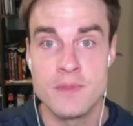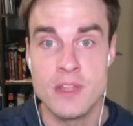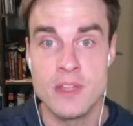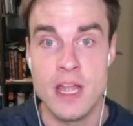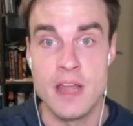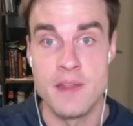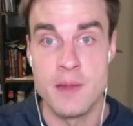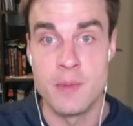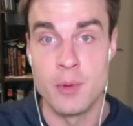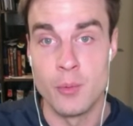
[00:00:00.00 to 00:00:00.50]

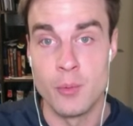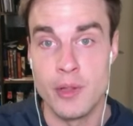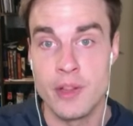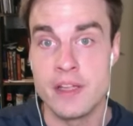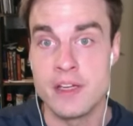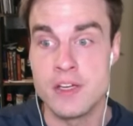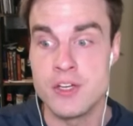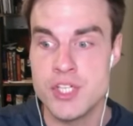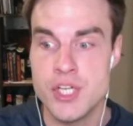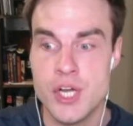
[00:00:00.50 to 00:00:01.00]
and they were
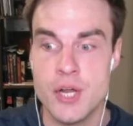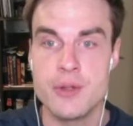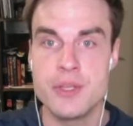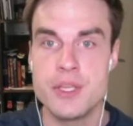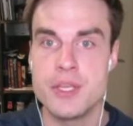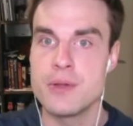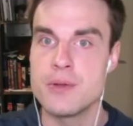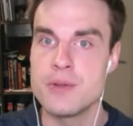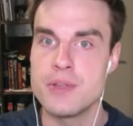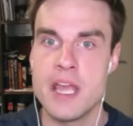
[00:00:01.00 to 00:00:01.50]
willing to show
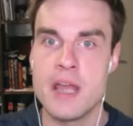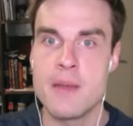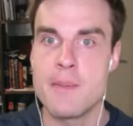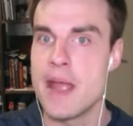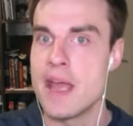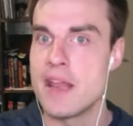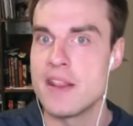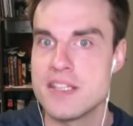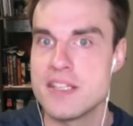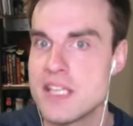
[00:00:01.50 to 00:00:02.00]
you, yeah,
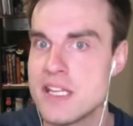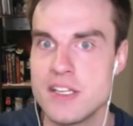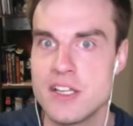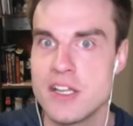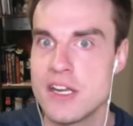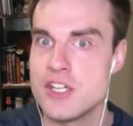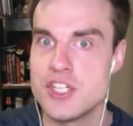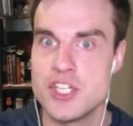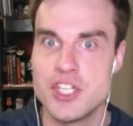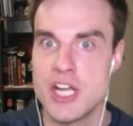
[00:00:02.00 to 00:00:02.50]
man, this isn't
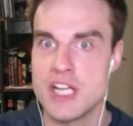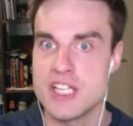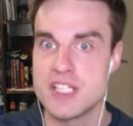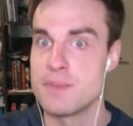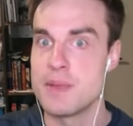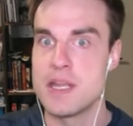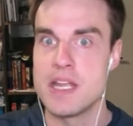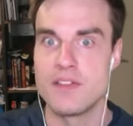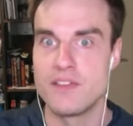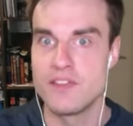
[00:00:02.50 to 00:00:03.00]
going to just
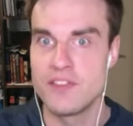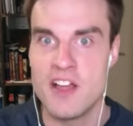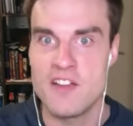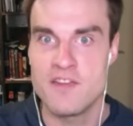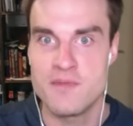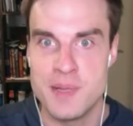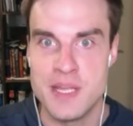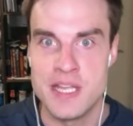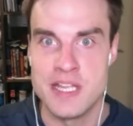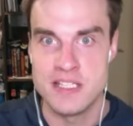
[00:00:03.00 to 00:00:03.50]
be a
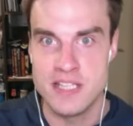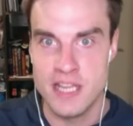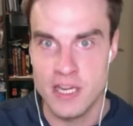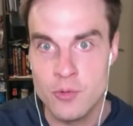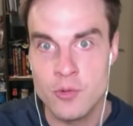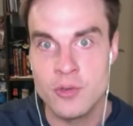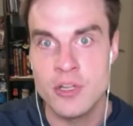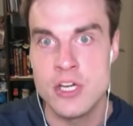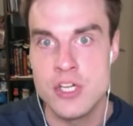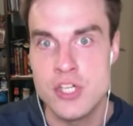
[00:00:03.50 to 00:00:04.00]
fluff piece. Like
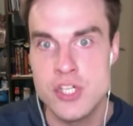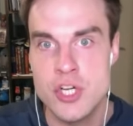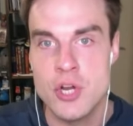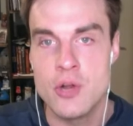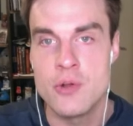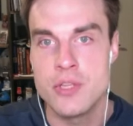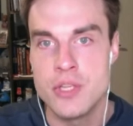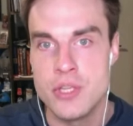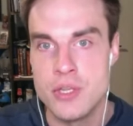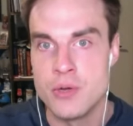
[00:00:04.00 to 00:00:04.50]
we're going to show
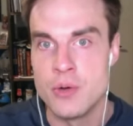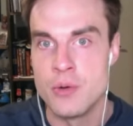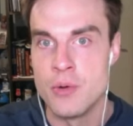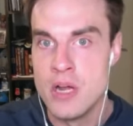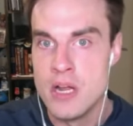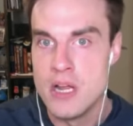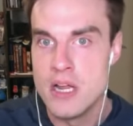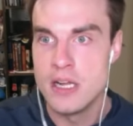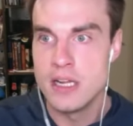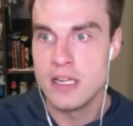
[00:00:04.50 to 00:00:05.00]
you
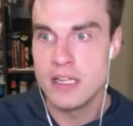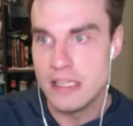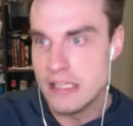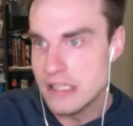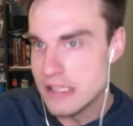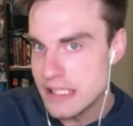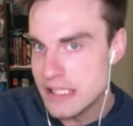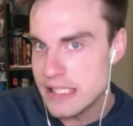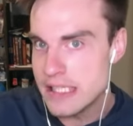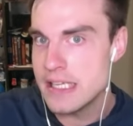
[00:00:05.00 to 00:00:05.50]
a
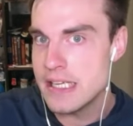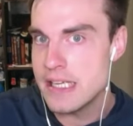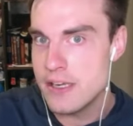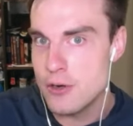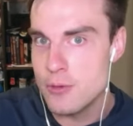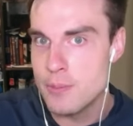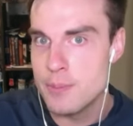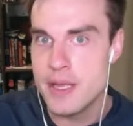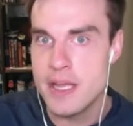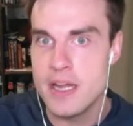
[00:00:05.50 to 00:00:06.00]

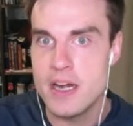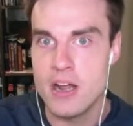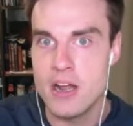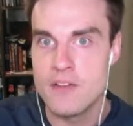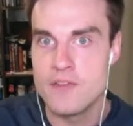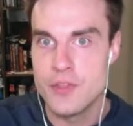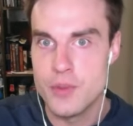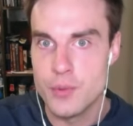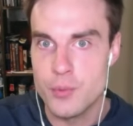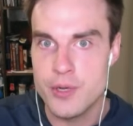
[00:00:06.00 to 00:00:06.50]
little bit
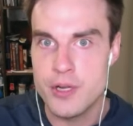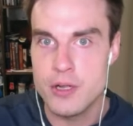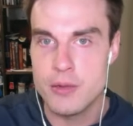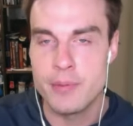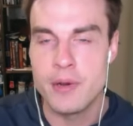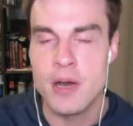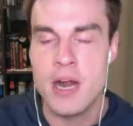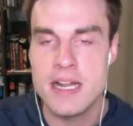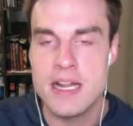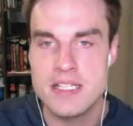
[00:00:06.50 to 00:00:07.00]
of the real
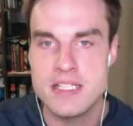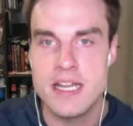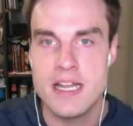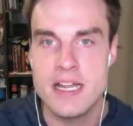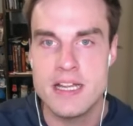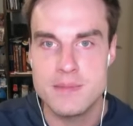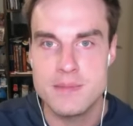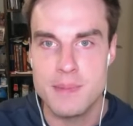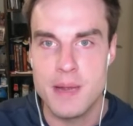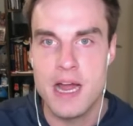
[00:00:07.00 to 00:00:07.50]

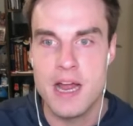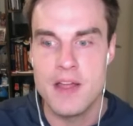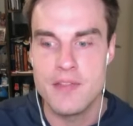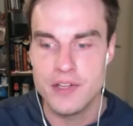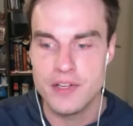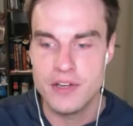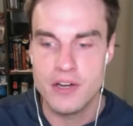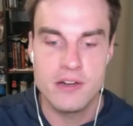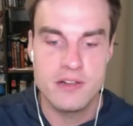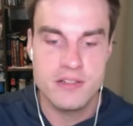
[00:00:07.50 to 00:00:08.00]
process behind the
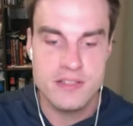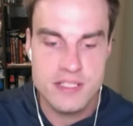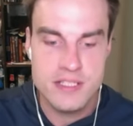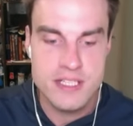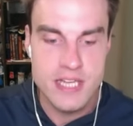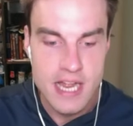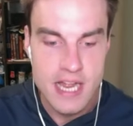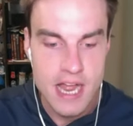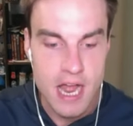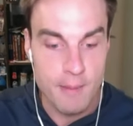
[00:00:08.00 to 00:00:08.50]
curtains.
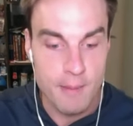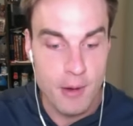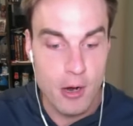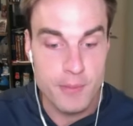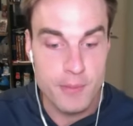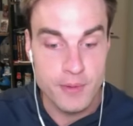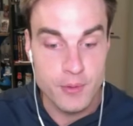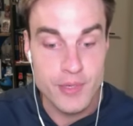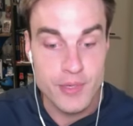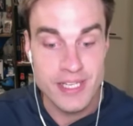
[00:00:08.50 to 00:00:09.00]
I'm
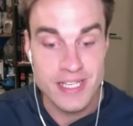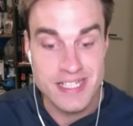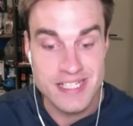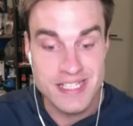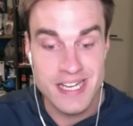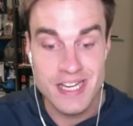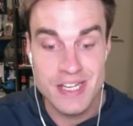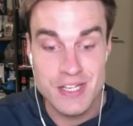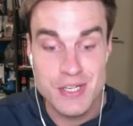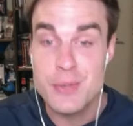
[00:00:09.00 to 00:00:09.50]
hoping we
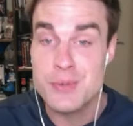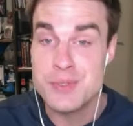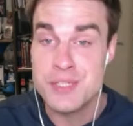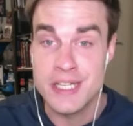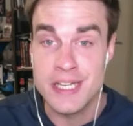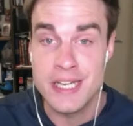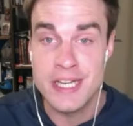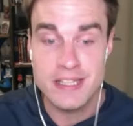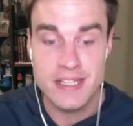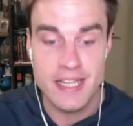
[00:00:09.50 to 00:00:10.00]
continue to
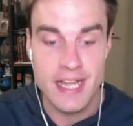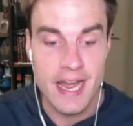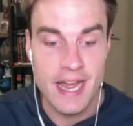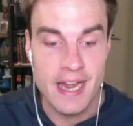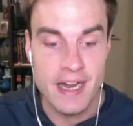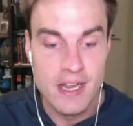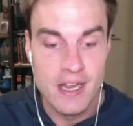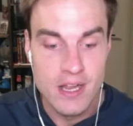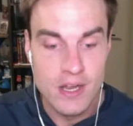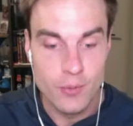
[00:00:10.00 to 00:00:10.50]
get
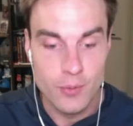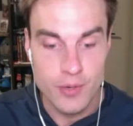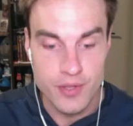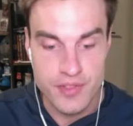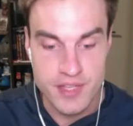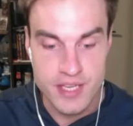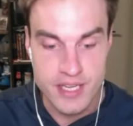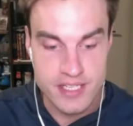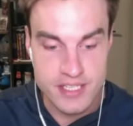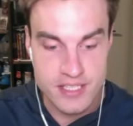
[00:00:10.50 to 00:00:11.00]
that with
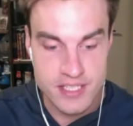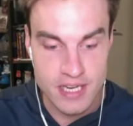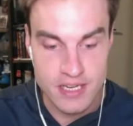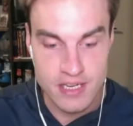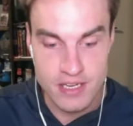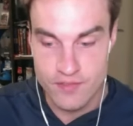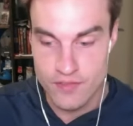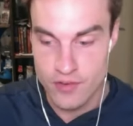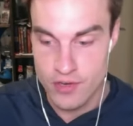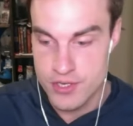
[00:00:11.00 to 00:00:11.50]
the
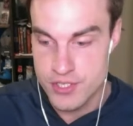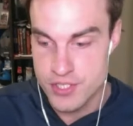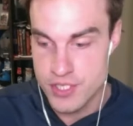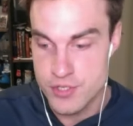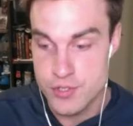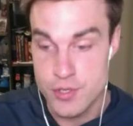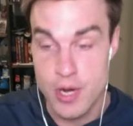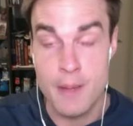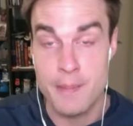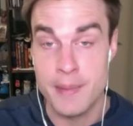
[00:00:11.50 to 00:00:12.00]
extended version
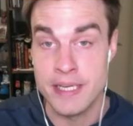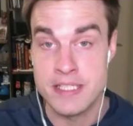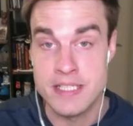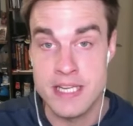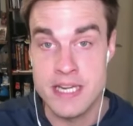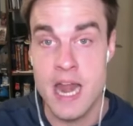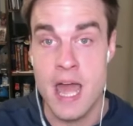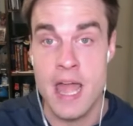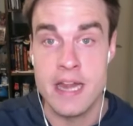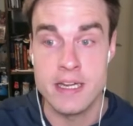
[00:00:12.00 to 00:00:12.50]
dropping
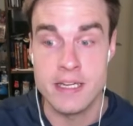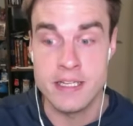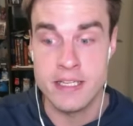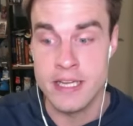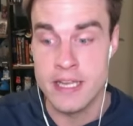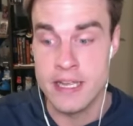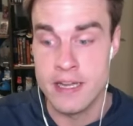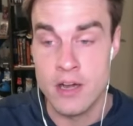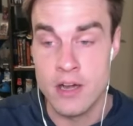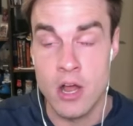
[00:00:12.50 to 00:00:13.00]
tonight
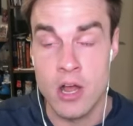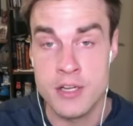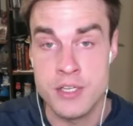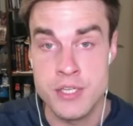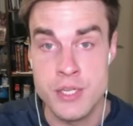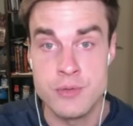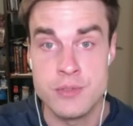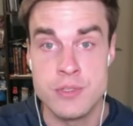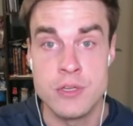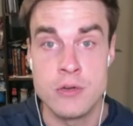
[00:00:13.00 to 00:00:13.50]
again on
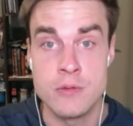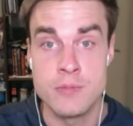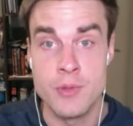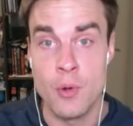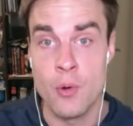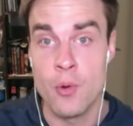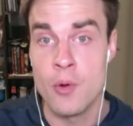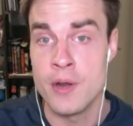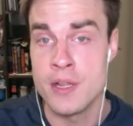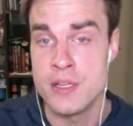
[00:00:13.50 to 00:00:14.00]
YouTube, the
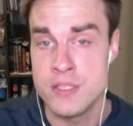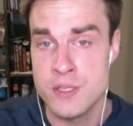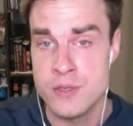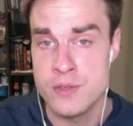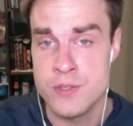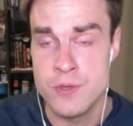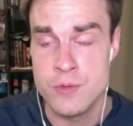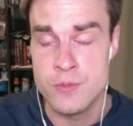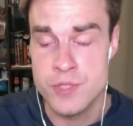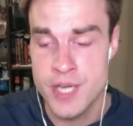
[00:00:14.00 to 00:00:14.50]
Hornets
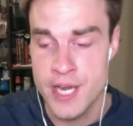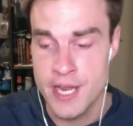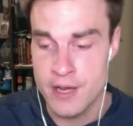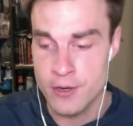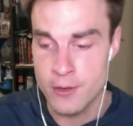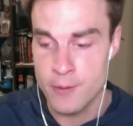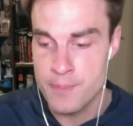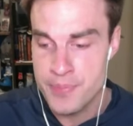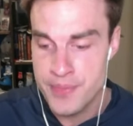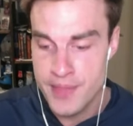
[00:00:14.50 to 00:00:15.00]
YouTube
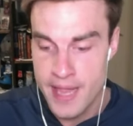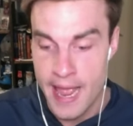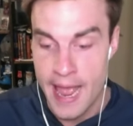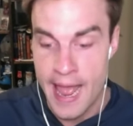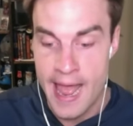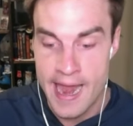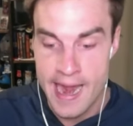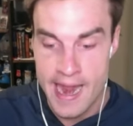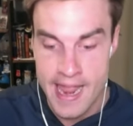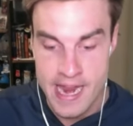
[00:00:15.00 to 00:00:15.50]
channel
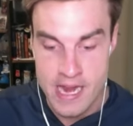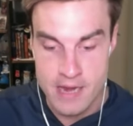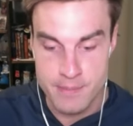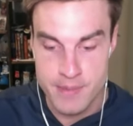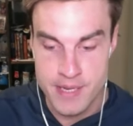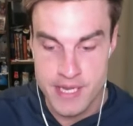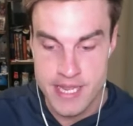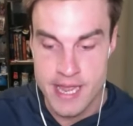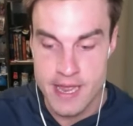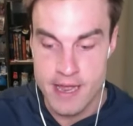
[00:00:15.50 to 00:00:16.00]
at 8
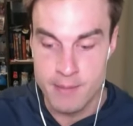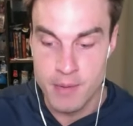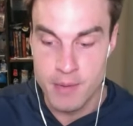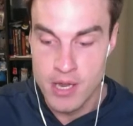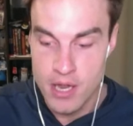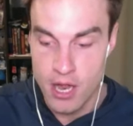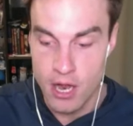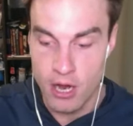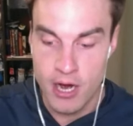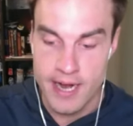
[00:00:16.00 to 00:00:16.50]
p.m.
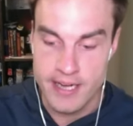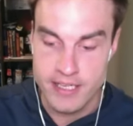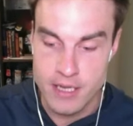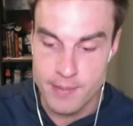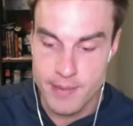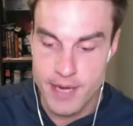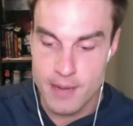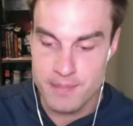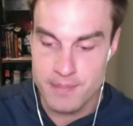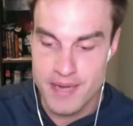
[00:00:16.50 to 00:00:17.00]
All right,
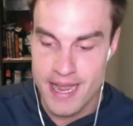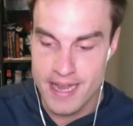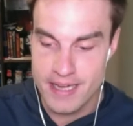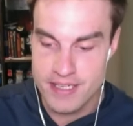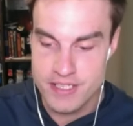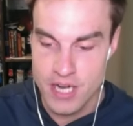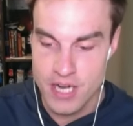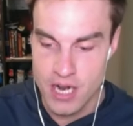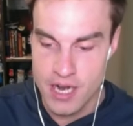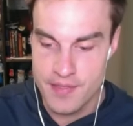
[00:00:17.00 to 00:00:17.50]
coming up
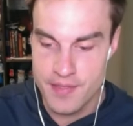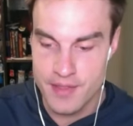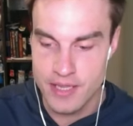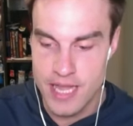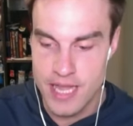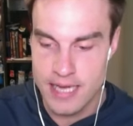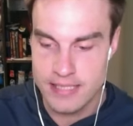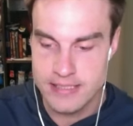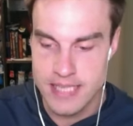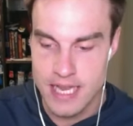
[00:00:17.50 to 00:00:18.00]
next on the
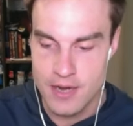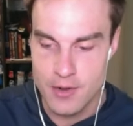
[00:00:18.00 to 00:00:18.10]
Locked On